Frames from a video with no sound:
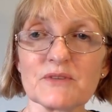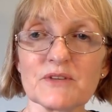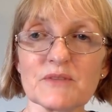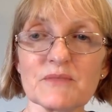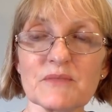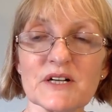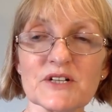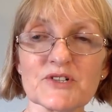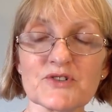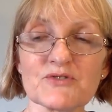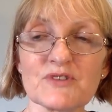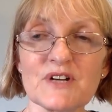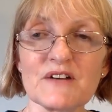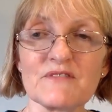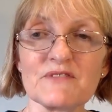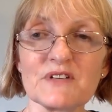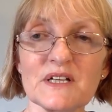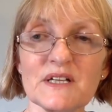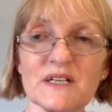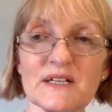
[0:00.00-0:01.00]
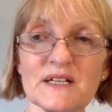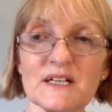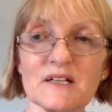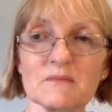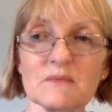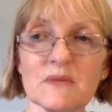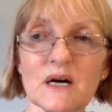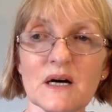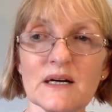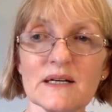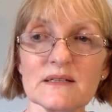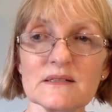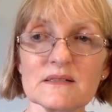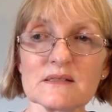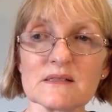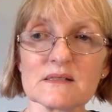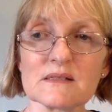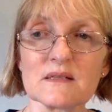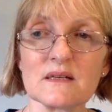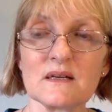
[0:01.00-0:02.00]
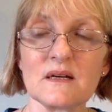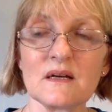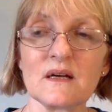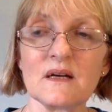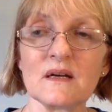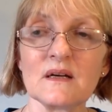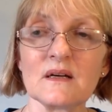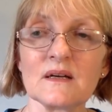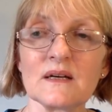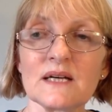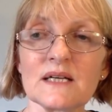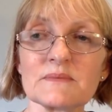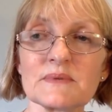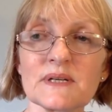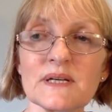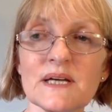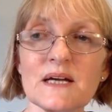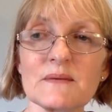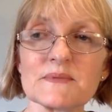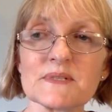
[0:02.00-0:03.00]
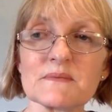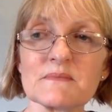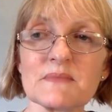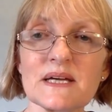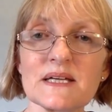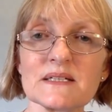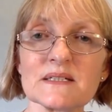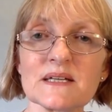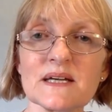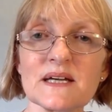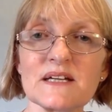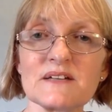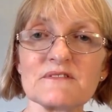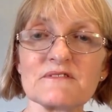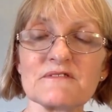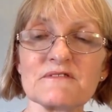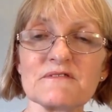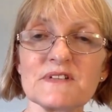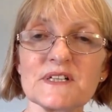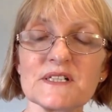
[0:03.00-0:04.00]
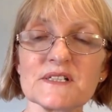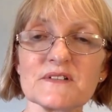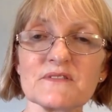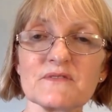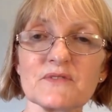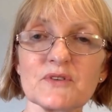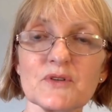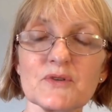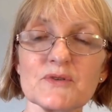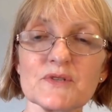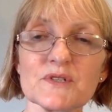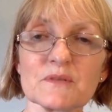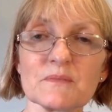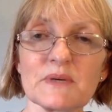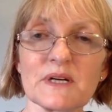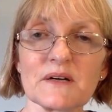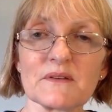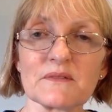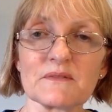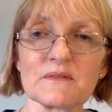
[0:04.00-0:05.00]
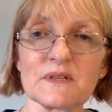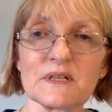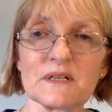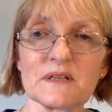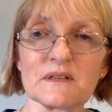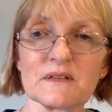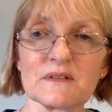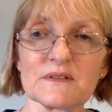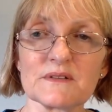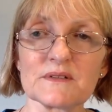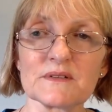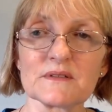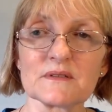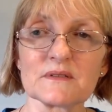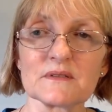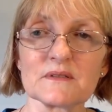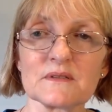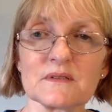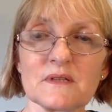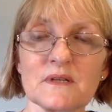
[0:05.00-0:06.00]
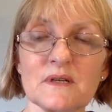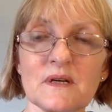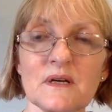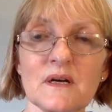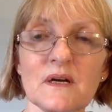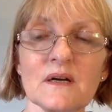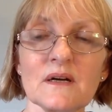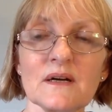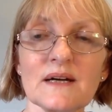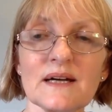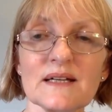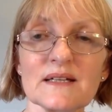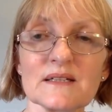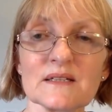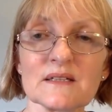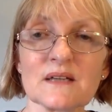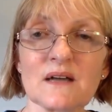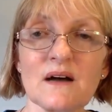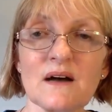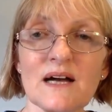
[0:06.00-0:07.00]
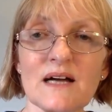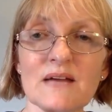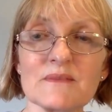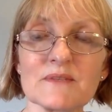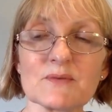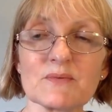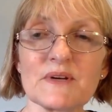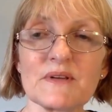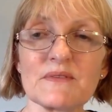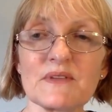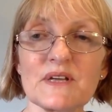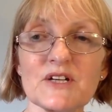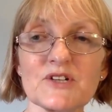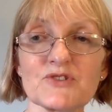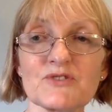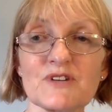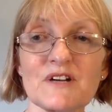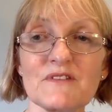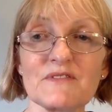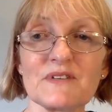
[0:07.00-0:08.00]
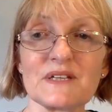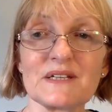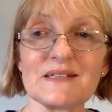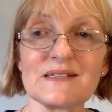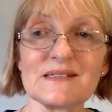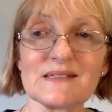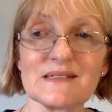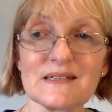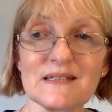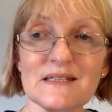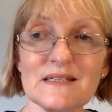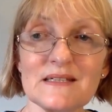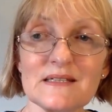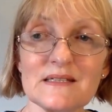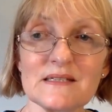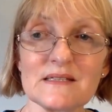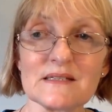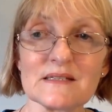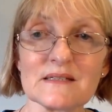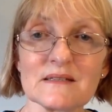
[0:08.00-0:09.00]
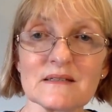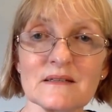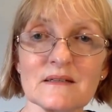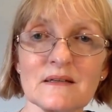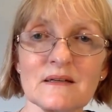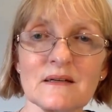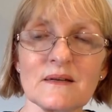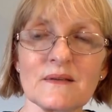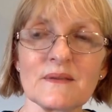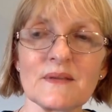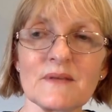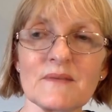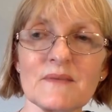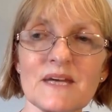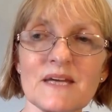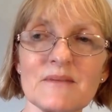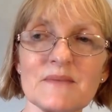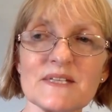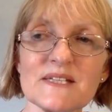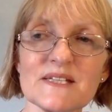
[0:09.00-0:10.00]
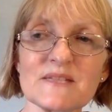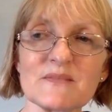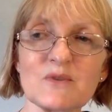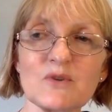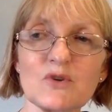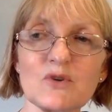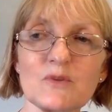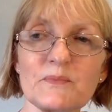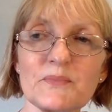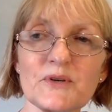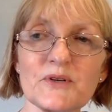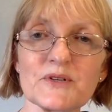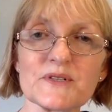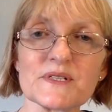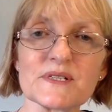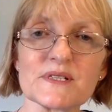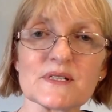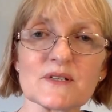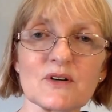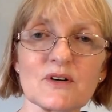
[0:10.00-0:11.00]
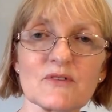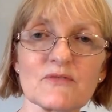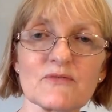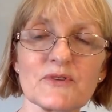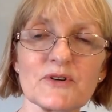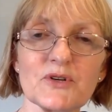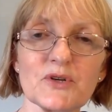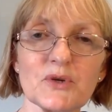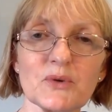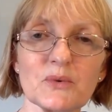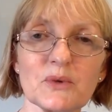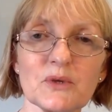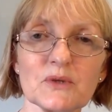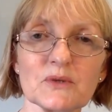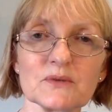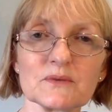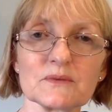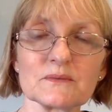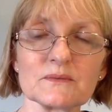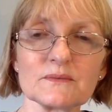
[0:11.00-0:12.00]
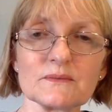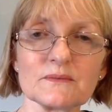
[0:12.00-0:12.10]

with much traffic in our minds and perhaps maintain fixed views about things. At times when that traffic is eased, there may be small bursts of renewal.